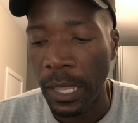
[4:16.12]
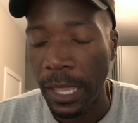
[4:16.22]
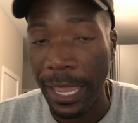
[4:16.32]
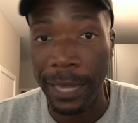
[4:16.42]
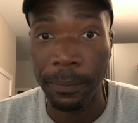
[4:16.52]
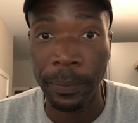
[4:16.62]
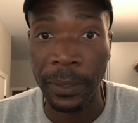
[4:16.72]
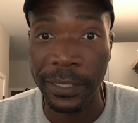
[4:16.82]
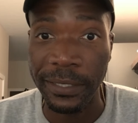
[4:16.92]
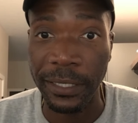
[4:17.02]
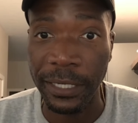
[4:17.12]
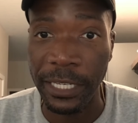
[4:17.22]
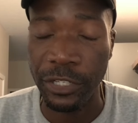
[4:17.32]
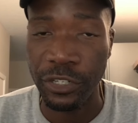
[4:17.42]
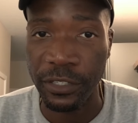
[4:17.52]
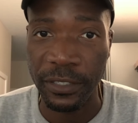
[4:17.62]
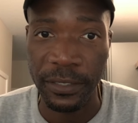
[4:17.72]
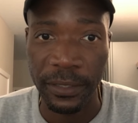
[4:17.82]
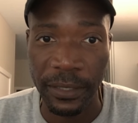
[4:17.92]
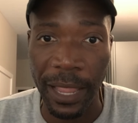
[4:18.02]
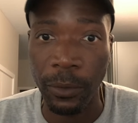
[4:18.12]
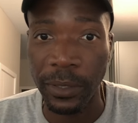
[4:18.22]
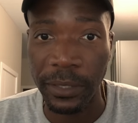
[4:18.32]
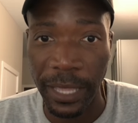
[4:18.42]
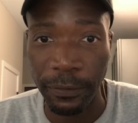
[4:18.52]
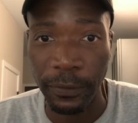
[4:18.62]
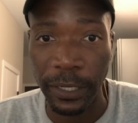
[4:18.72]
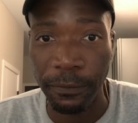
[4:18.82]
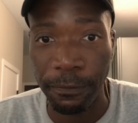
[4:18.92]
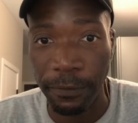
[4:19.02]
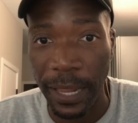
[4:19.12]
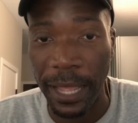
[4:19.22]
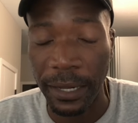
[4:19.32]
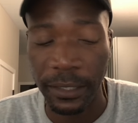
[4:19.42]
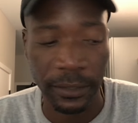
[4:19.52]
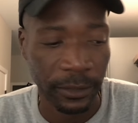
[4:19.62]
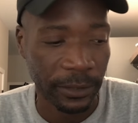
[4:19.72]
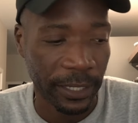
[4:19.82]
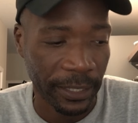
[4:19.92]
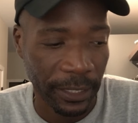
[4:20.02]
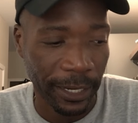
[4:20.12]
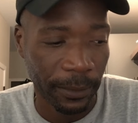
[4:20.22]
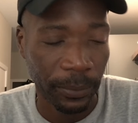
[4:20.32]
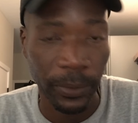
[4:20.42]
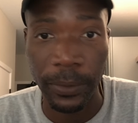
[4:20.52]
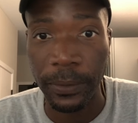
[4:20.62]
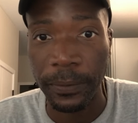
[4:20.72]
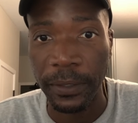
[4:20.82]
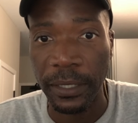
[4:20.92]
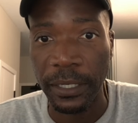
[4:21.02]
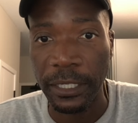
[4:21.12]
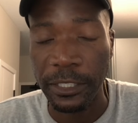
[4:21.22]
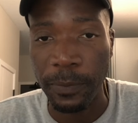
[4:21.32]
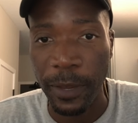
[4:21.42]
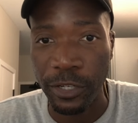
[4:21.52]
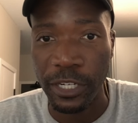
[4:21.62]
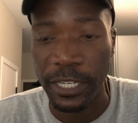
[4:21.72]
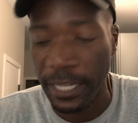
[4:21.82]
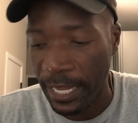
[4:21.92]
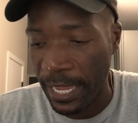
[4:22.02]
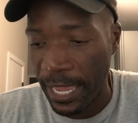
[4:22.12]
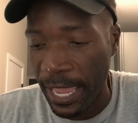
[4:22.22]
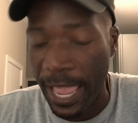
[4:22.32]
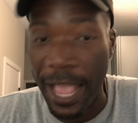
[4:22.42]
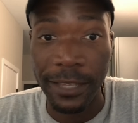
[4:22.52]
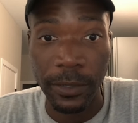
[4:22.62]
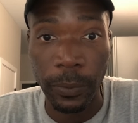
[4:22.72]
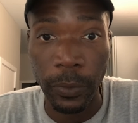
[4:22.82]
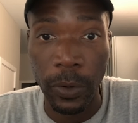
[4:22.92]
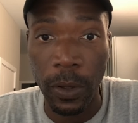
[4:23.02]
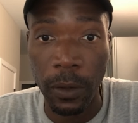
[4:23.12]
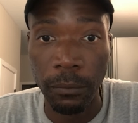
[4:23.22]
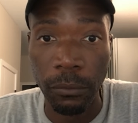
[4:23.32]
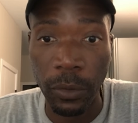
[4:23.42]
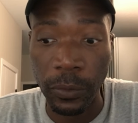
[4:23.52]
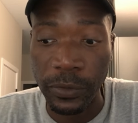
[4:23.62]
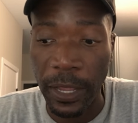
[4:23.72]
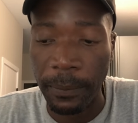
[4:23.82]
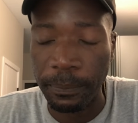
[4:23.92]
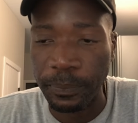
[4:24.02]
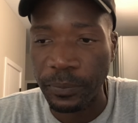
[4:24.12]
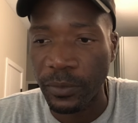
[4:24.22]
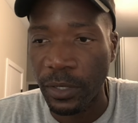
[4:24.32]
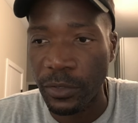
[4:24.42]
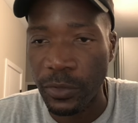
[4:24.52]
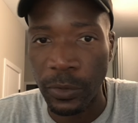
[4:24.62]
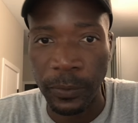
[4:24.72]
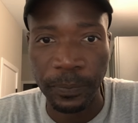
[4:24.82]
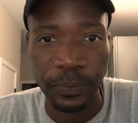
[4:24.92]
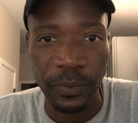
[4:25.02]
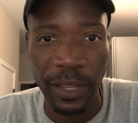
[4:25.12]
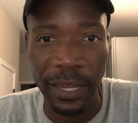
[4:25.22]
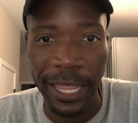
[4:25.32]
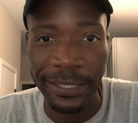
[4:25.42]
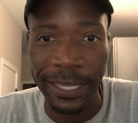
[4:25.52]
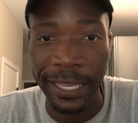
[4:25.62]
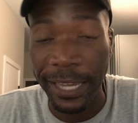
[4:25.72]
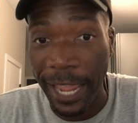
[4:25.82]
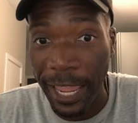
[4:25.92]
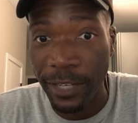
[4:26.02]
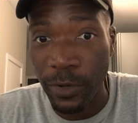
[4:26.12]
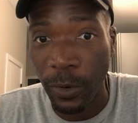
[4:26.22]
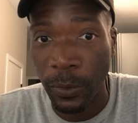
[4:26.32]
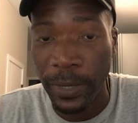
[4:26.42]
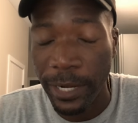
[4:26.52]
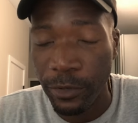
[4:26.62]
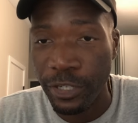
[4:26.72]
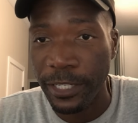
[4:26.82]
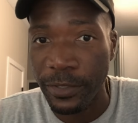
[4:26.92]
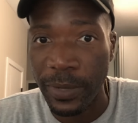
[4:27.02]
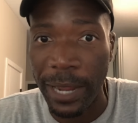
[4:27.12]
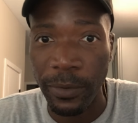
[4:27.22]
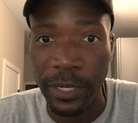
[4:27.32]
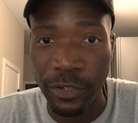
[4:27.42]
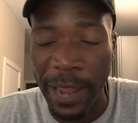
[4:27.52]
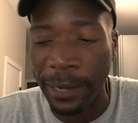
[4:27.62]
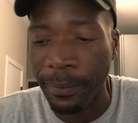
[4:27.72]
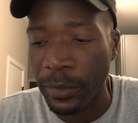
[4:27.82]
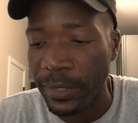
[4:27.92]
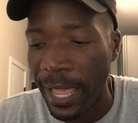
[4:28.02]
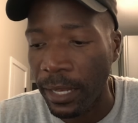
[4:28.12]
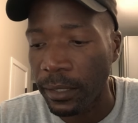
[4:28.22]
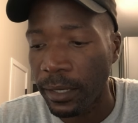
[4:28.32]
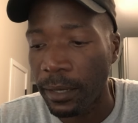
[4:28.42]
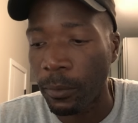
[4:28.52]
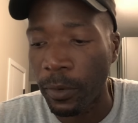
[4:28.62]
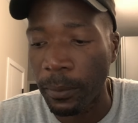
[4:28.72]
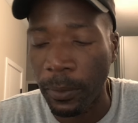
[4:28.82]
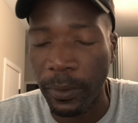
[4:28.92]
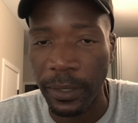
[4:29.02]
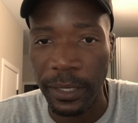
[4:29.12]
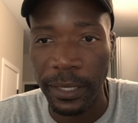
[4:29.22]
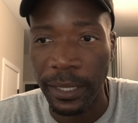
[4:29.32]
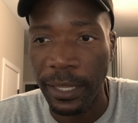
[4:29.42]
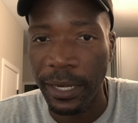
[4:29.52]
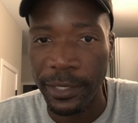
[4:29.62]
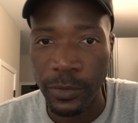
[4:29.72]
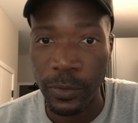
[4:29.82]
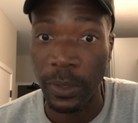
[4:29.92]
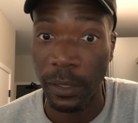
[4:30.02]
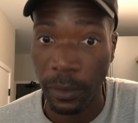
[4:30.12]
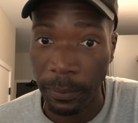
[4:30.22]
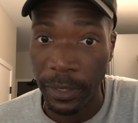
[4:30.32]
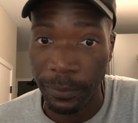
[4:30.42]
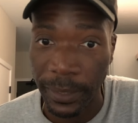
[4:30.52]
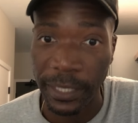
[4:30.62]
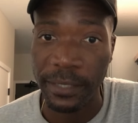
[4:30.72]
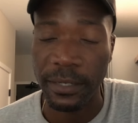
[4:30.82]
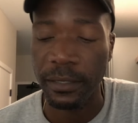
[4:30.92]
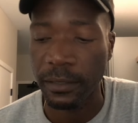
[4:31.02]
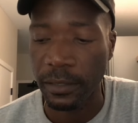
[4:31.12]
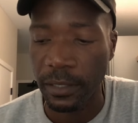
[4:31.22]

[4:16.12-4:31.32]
and policing leeches that will definitely flock to internet computer, especially as the protocol blows up. So let's enhance our own energy so that we attract better talent. And more importantly, let's do a little bit of policing